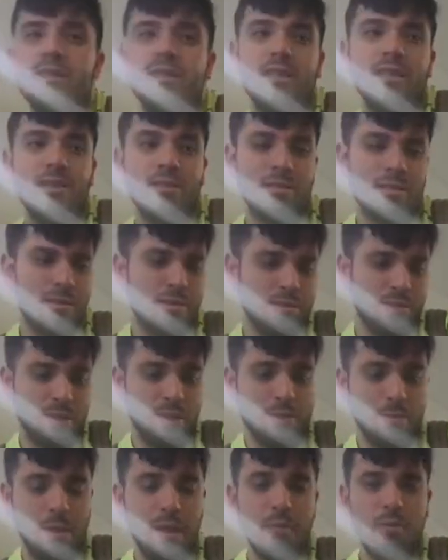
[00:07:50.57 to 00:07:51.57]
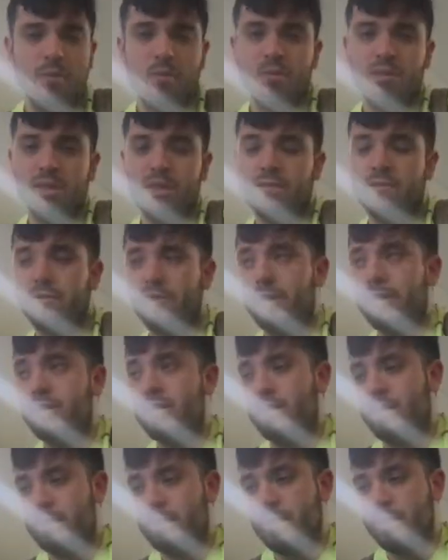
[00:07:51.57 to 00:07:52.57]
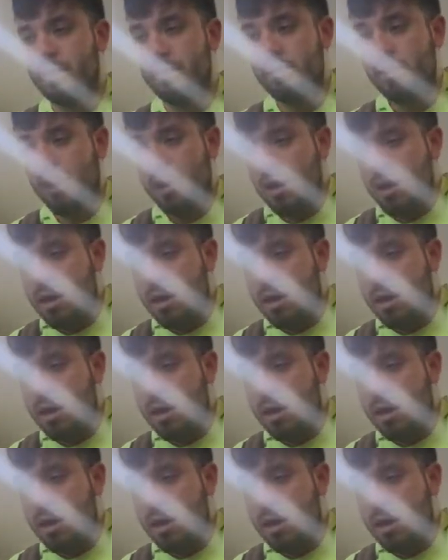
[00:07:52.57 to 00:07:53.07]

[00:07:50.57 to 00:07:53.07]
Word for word: this, you know, good people and good friends and stuff.